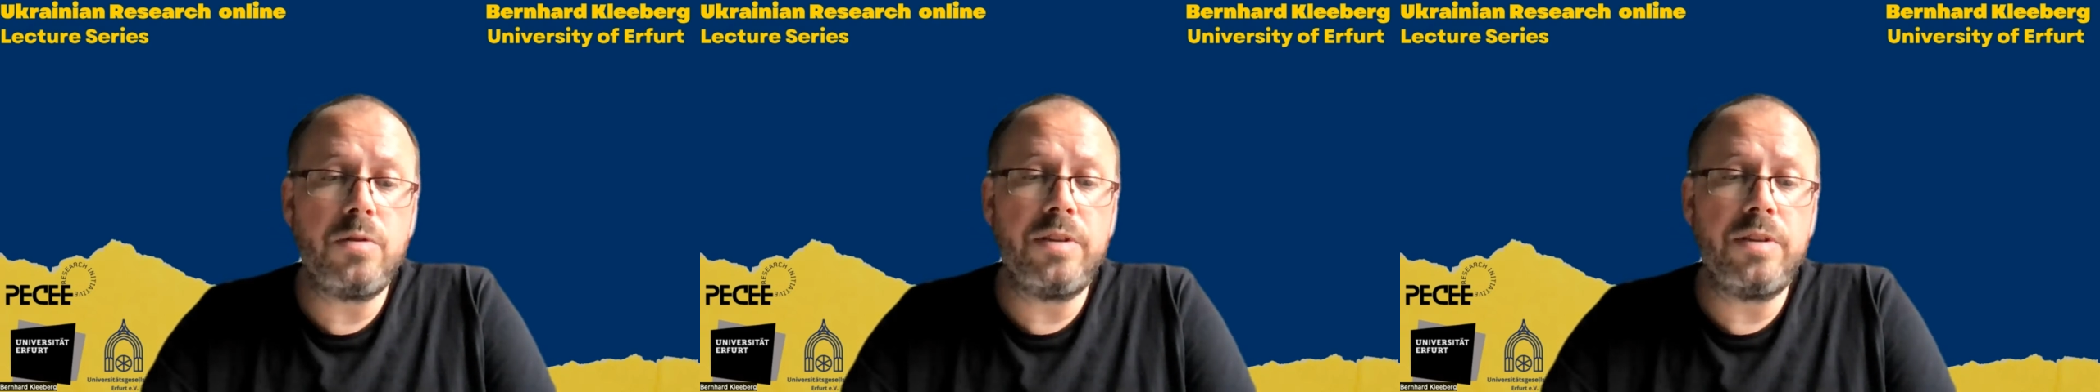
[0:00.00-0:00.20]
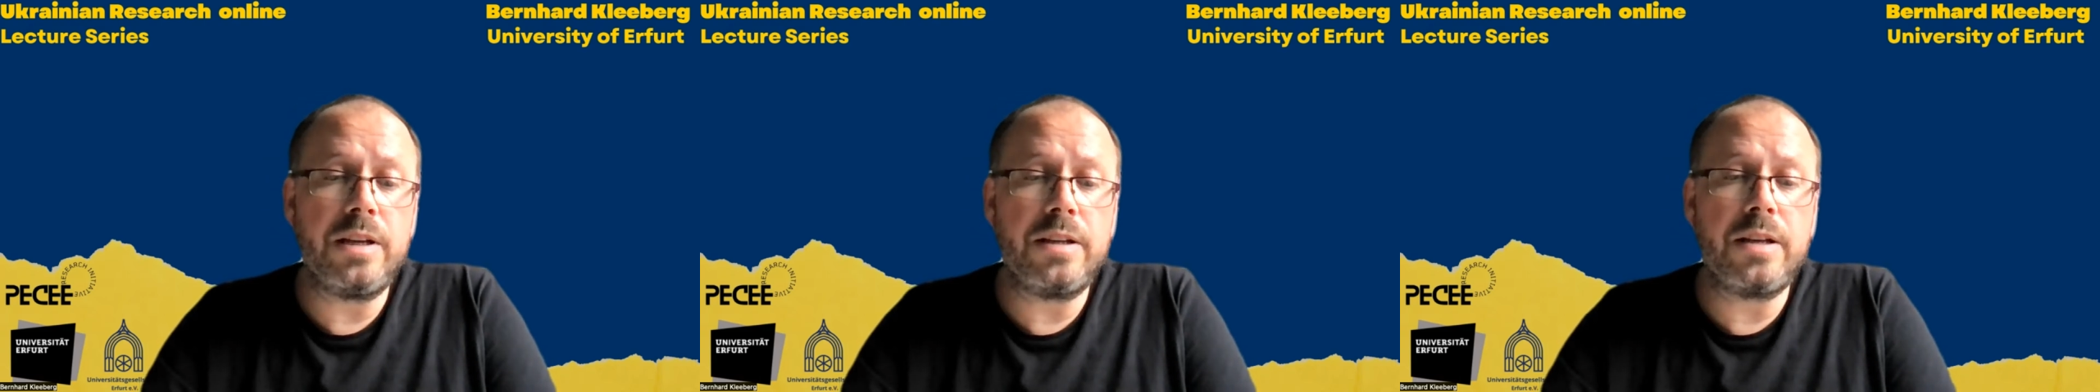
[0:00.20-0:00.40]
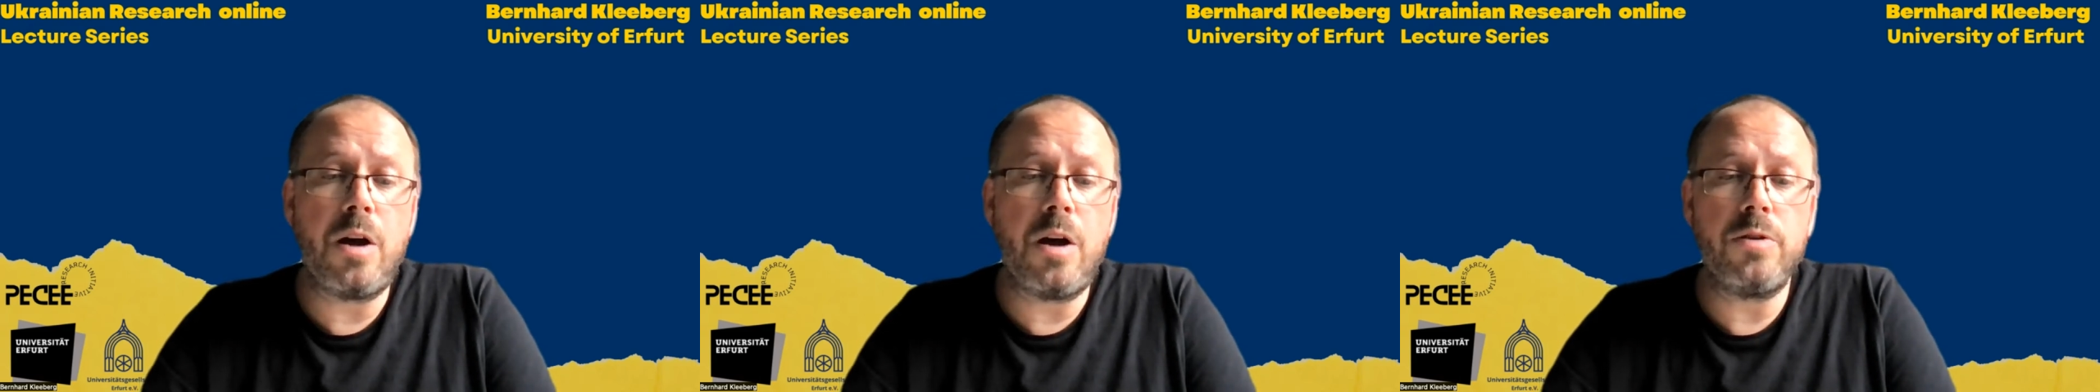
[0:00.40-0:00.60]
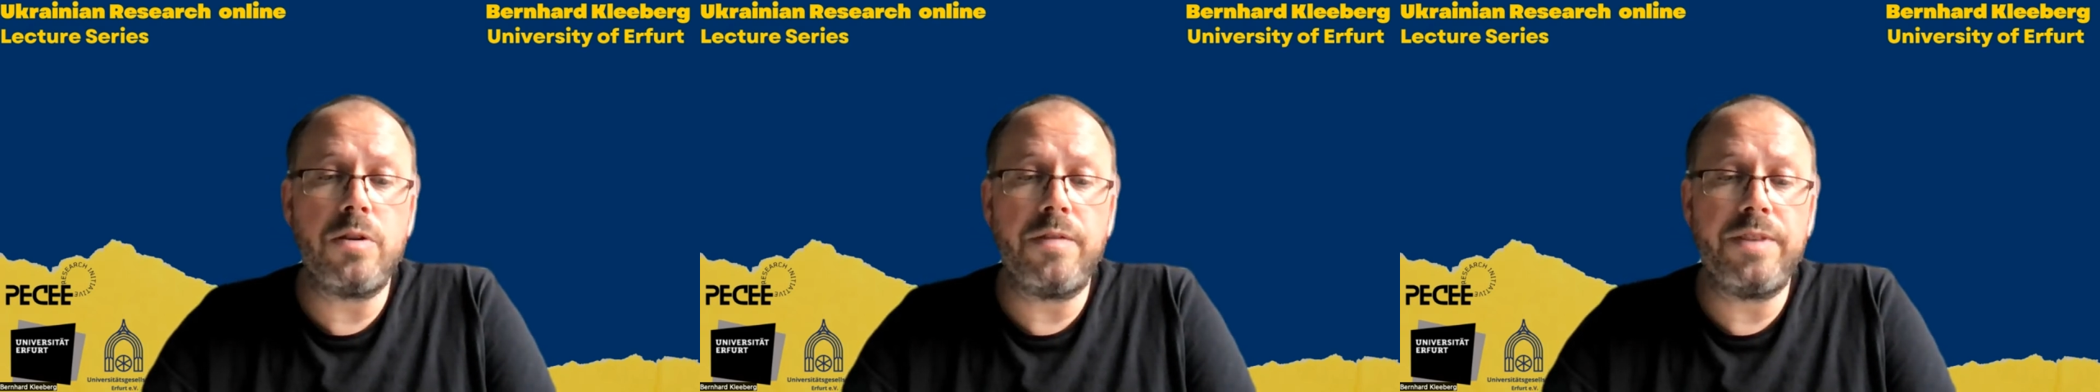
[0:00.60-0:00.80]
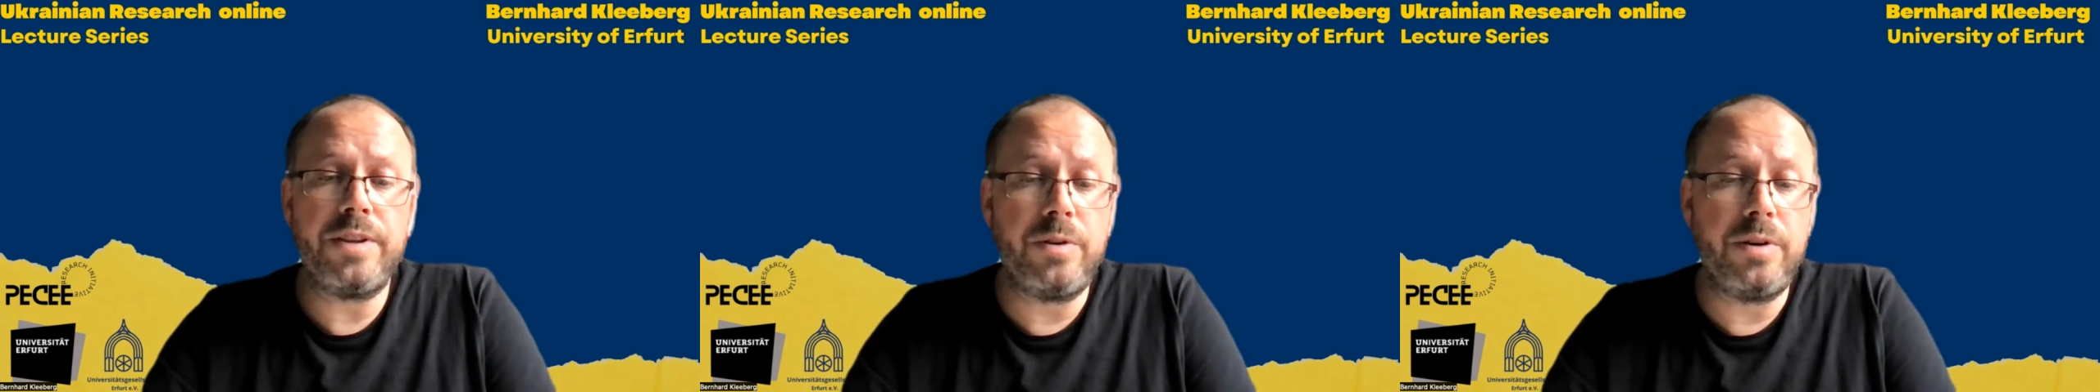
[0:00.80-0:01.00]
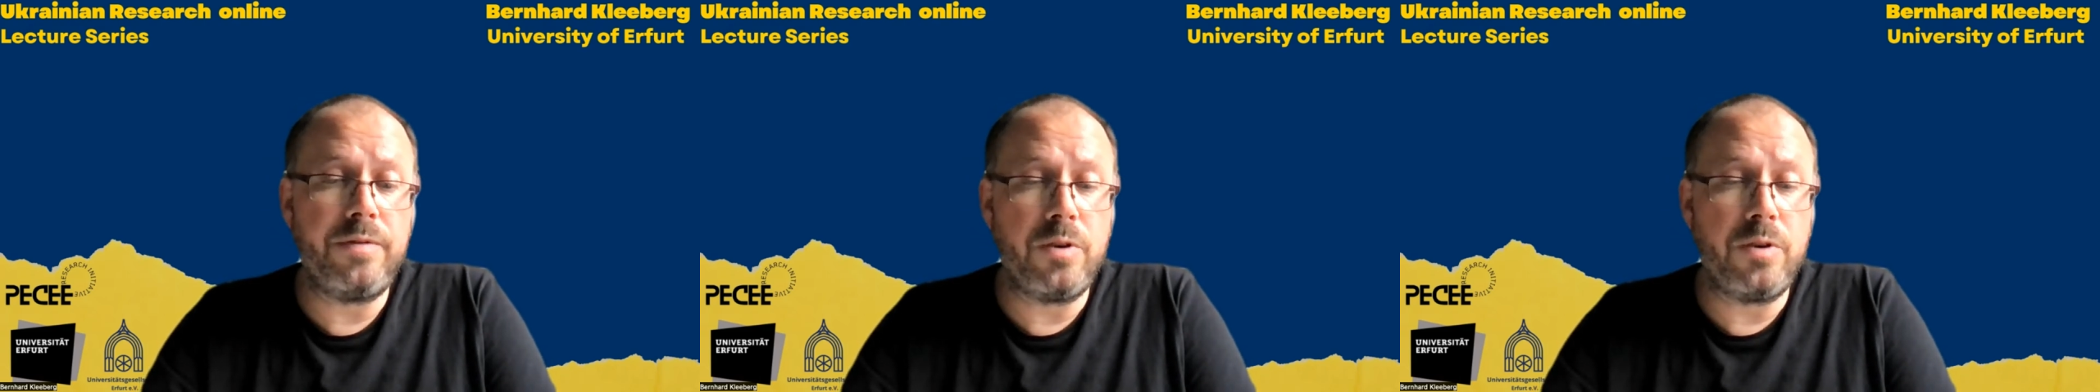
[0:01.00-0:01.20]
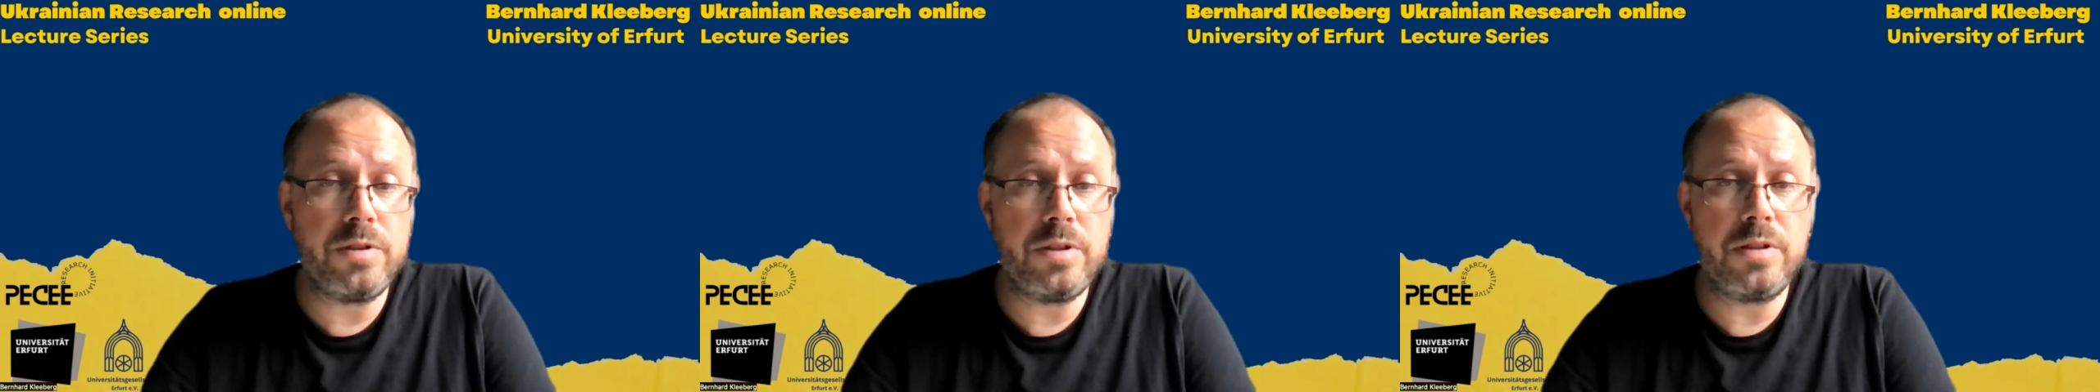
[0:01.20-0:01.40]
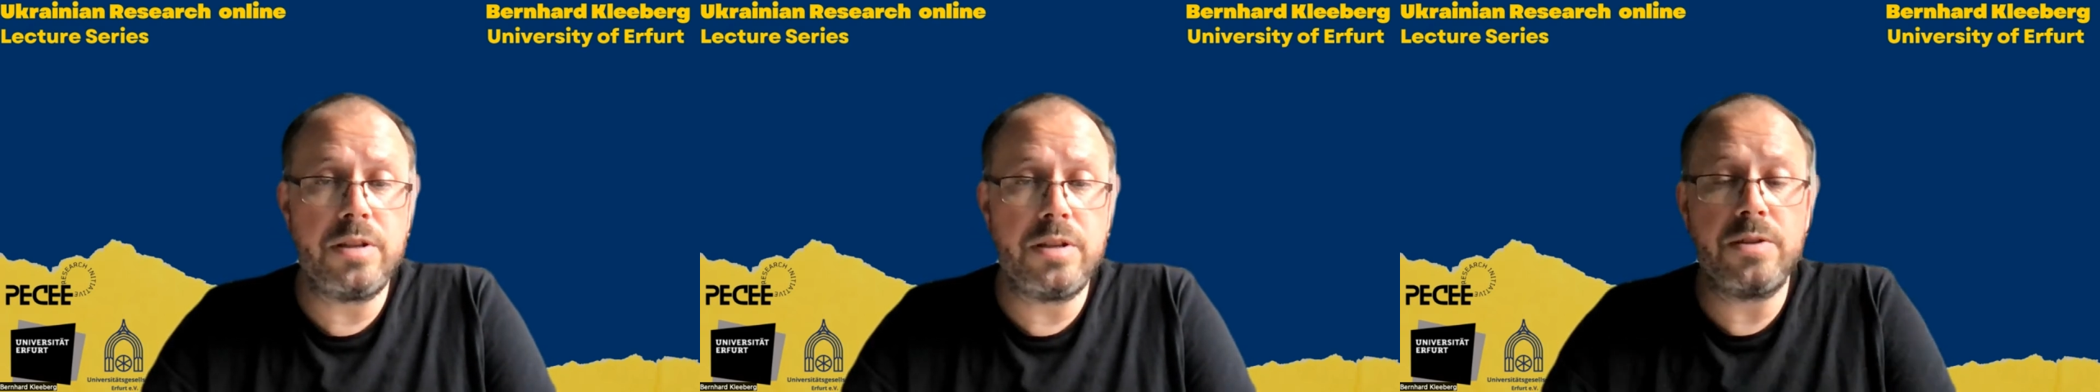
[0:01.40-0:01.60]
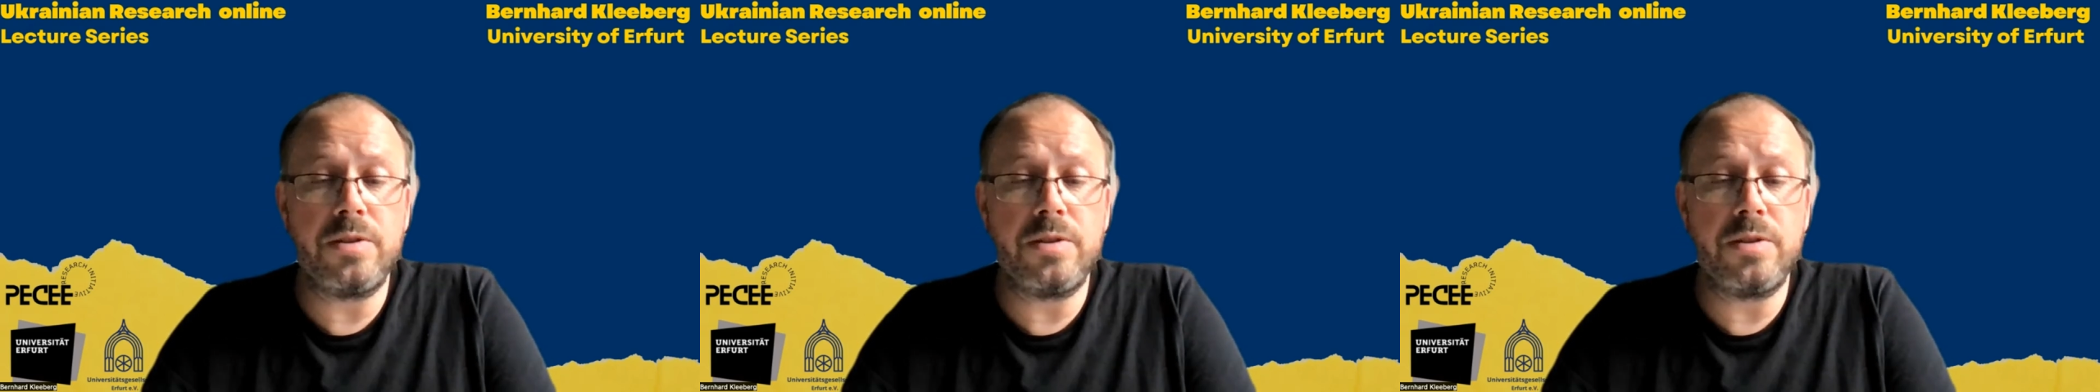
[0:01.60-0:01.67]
to the account of the University